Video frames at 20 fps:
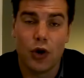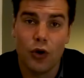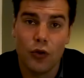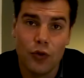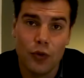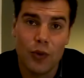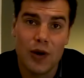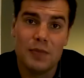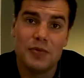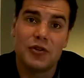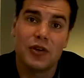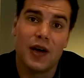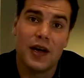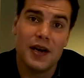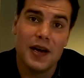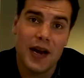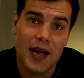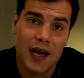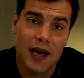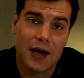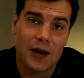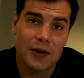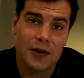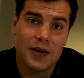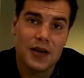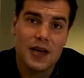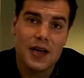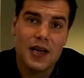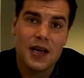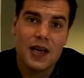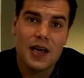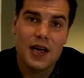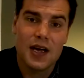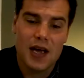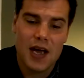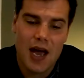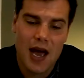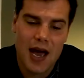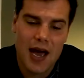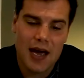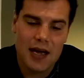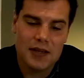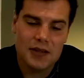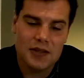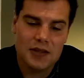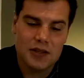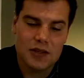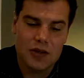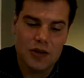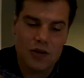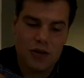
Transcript: on the website now. And